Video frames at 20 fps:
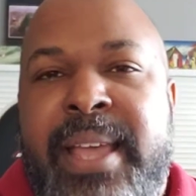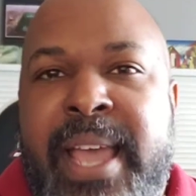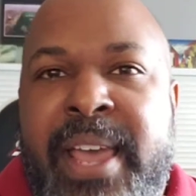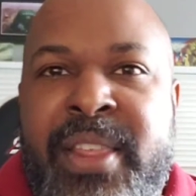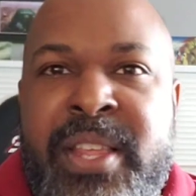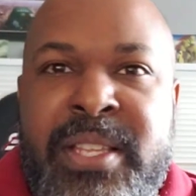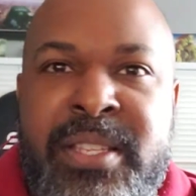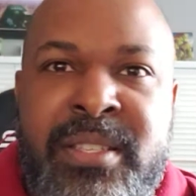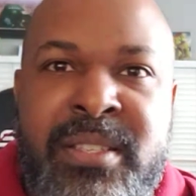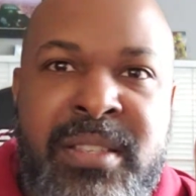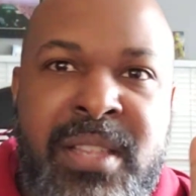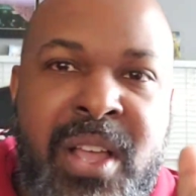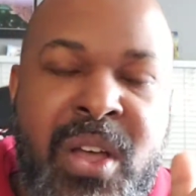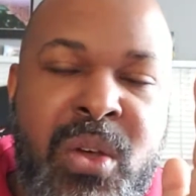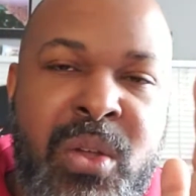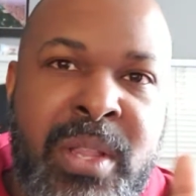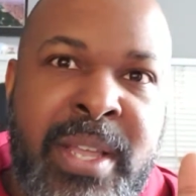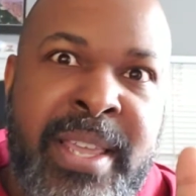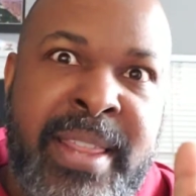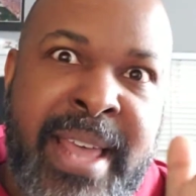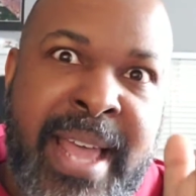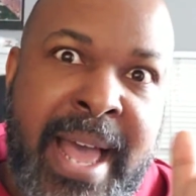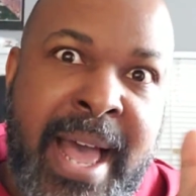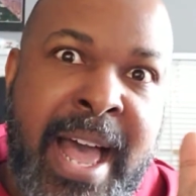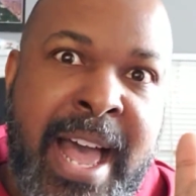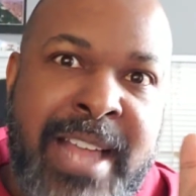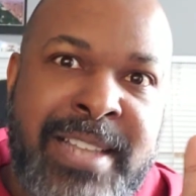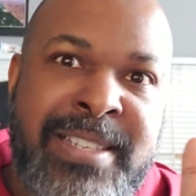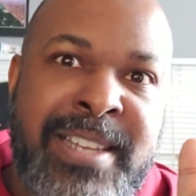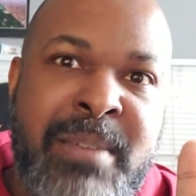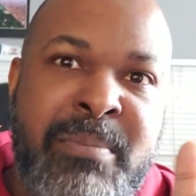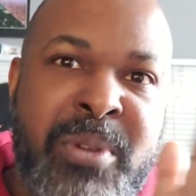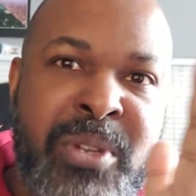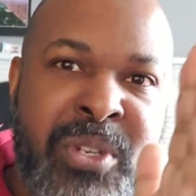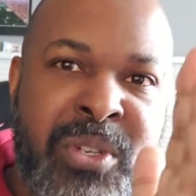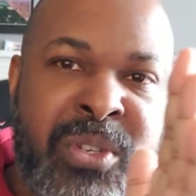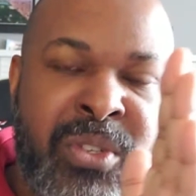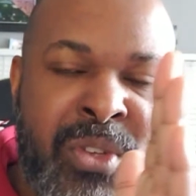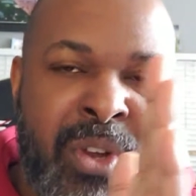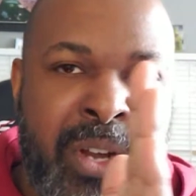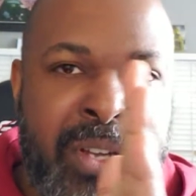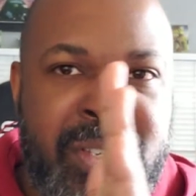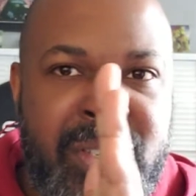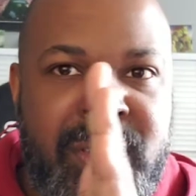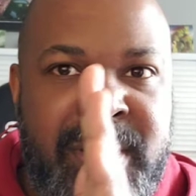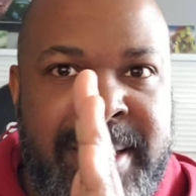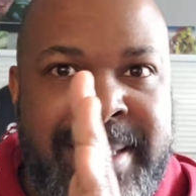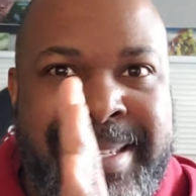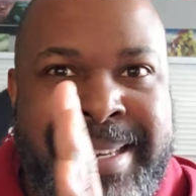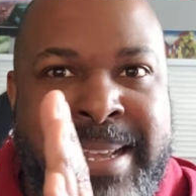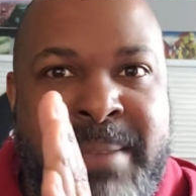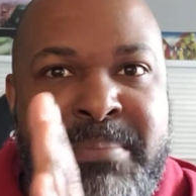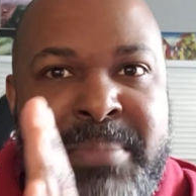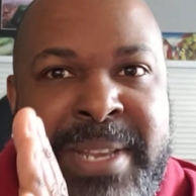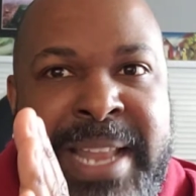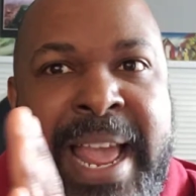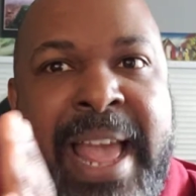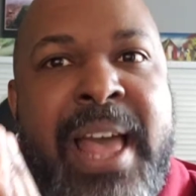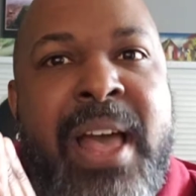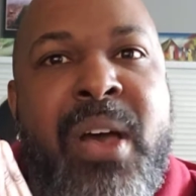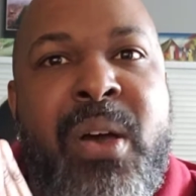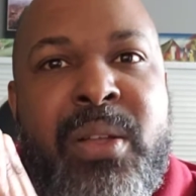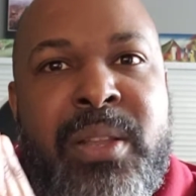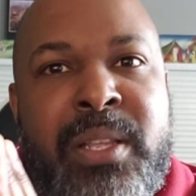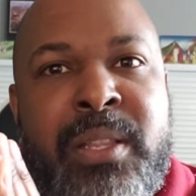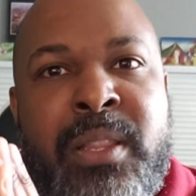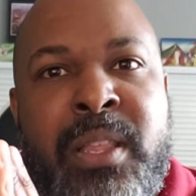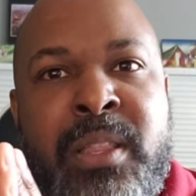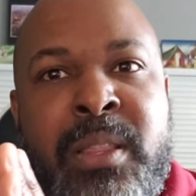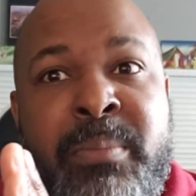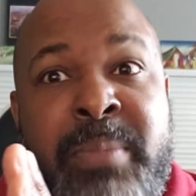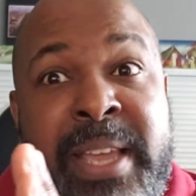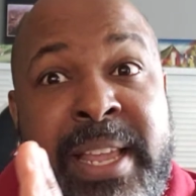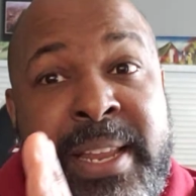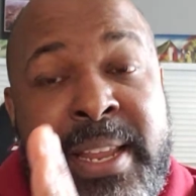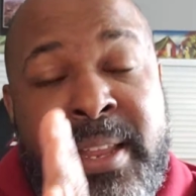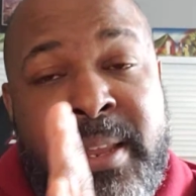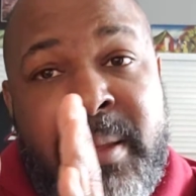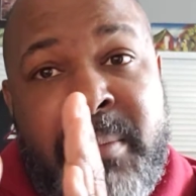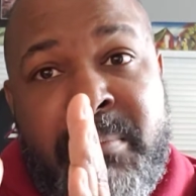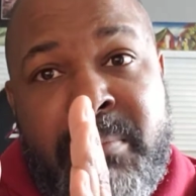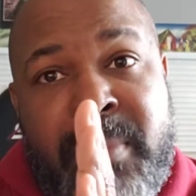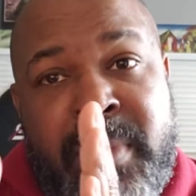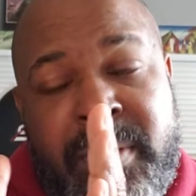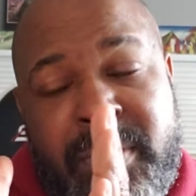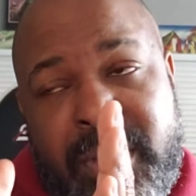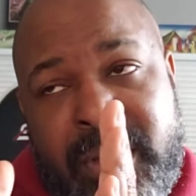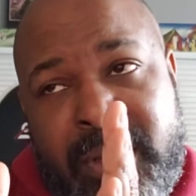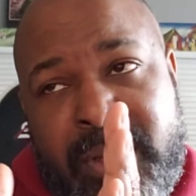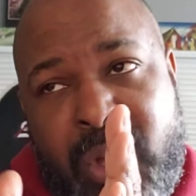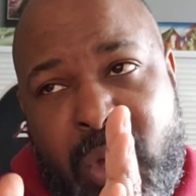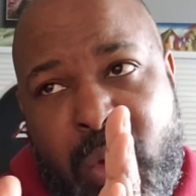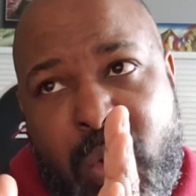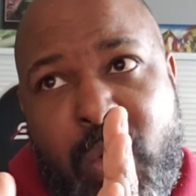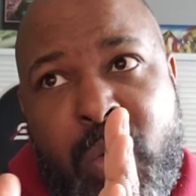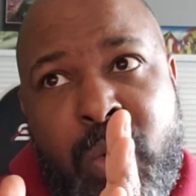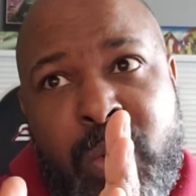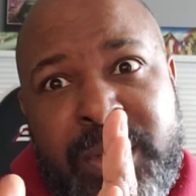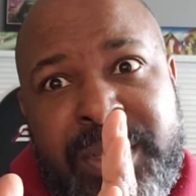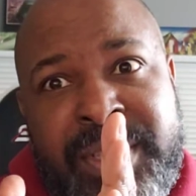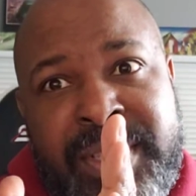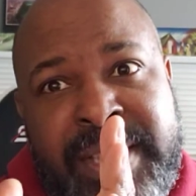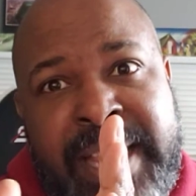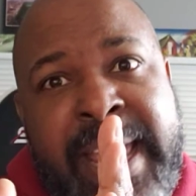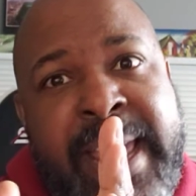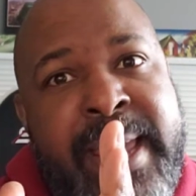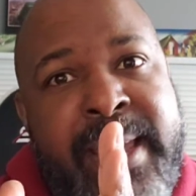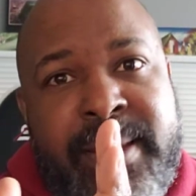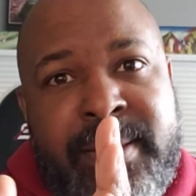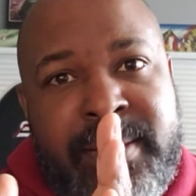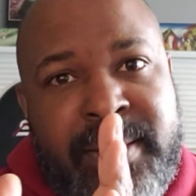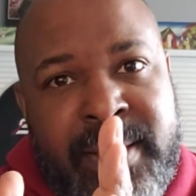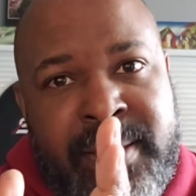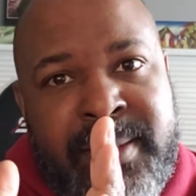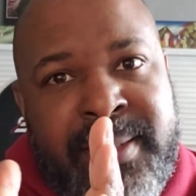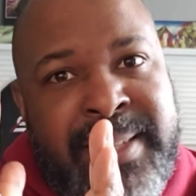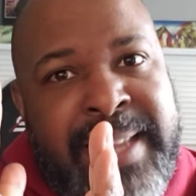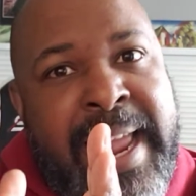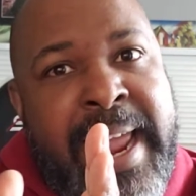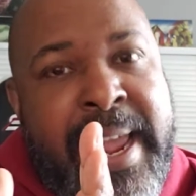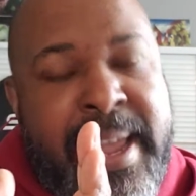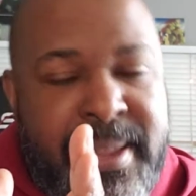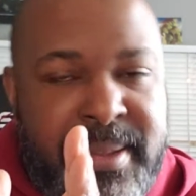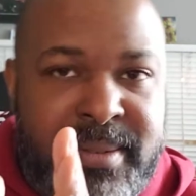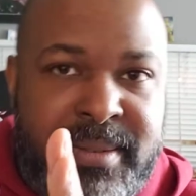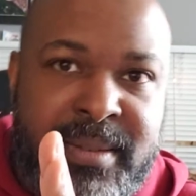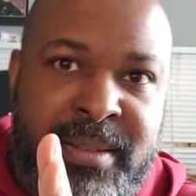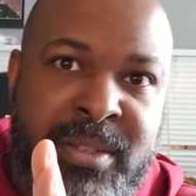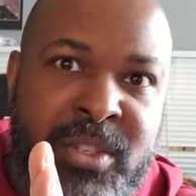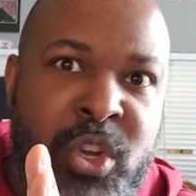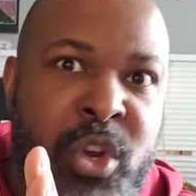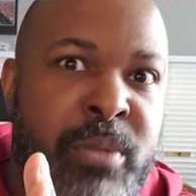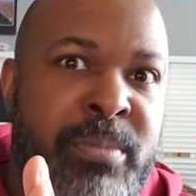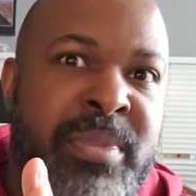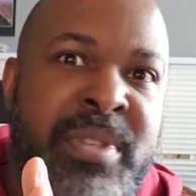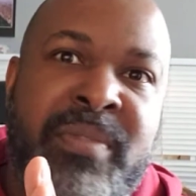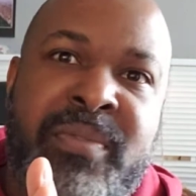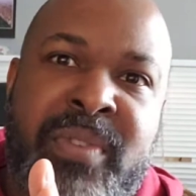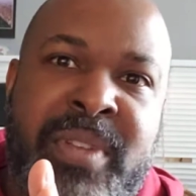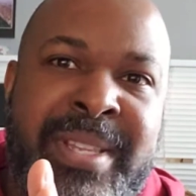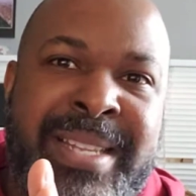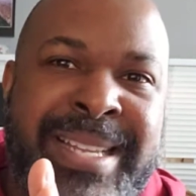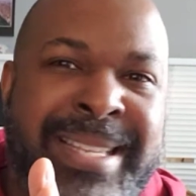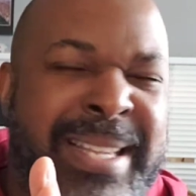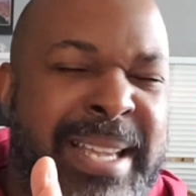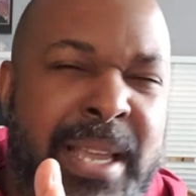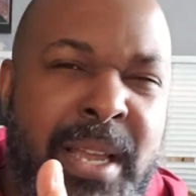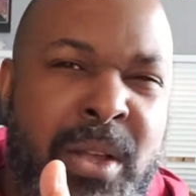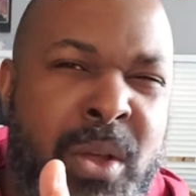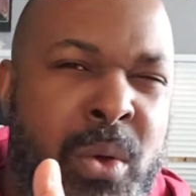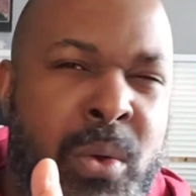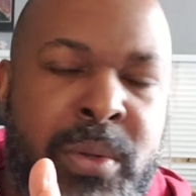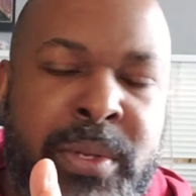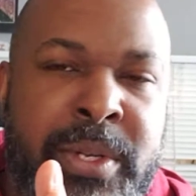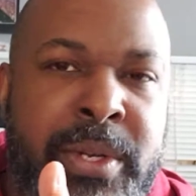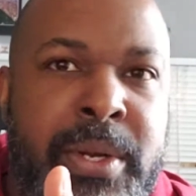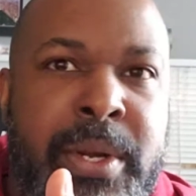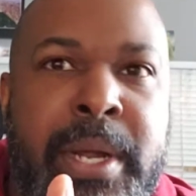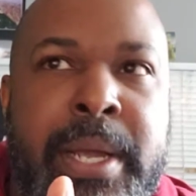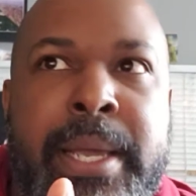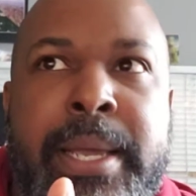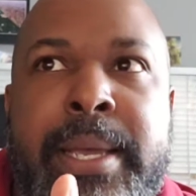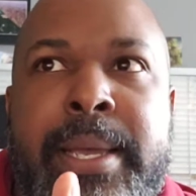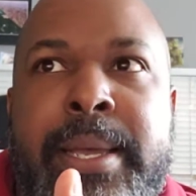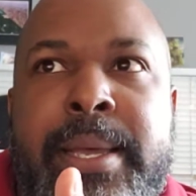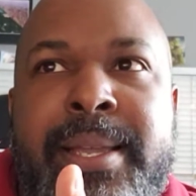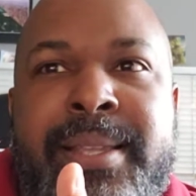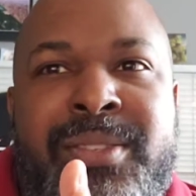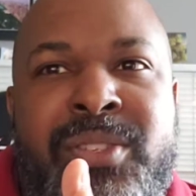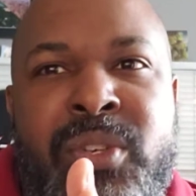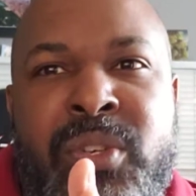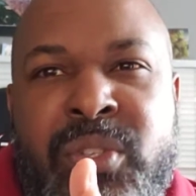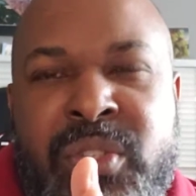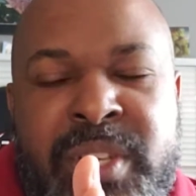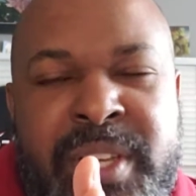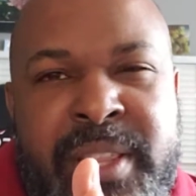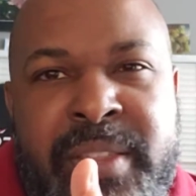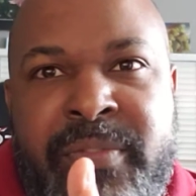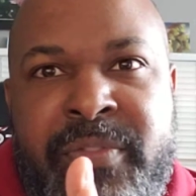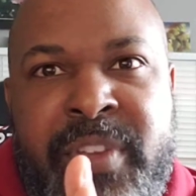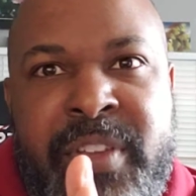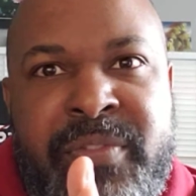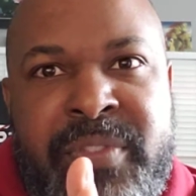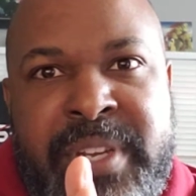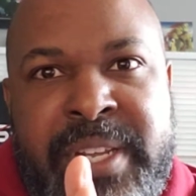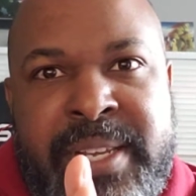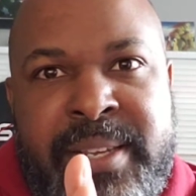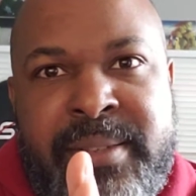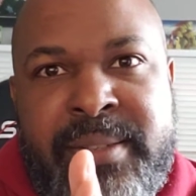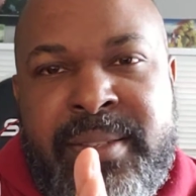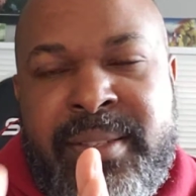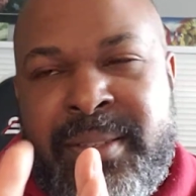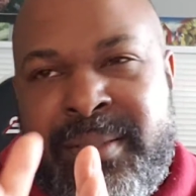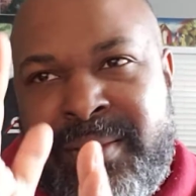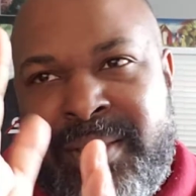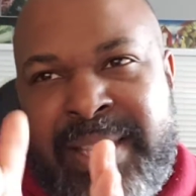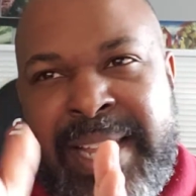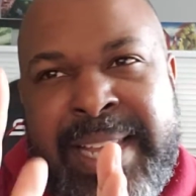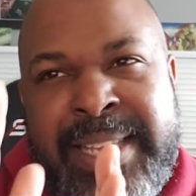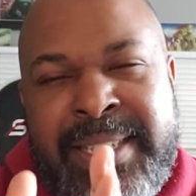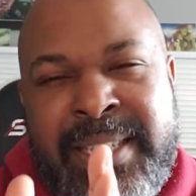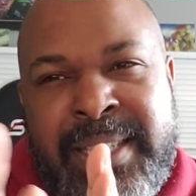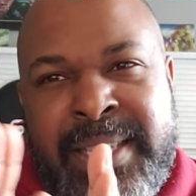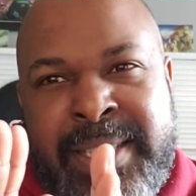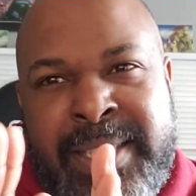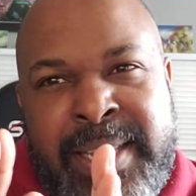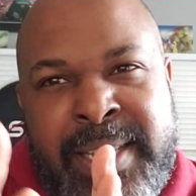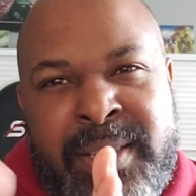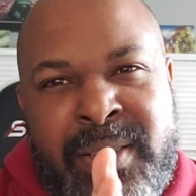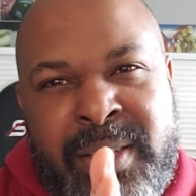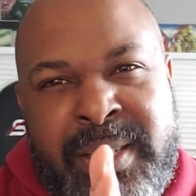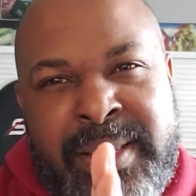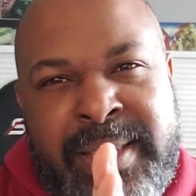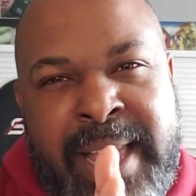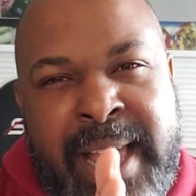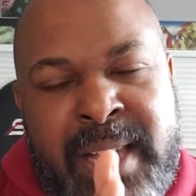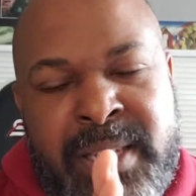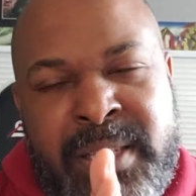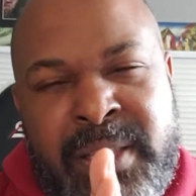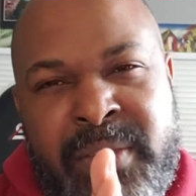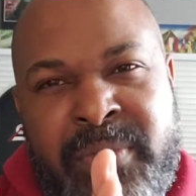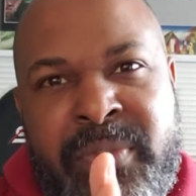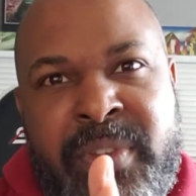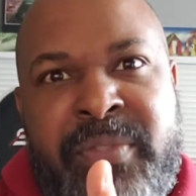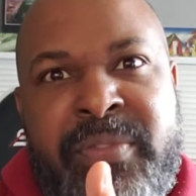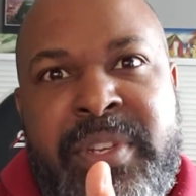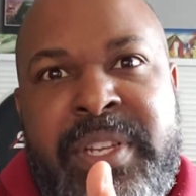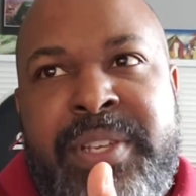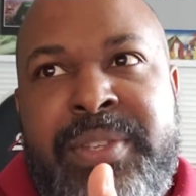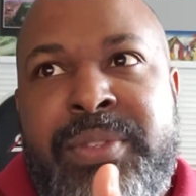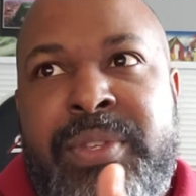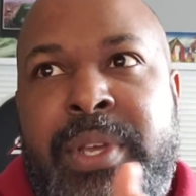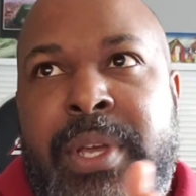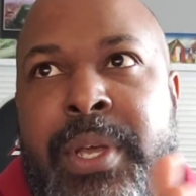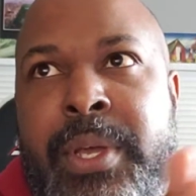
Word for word: And then slowly that hot temperature starts to dip down a little bit and it, the cold stays, it stands in terms of it doesn't get colder. It's usually in the 50s, it stays in the 60s down to the 50s.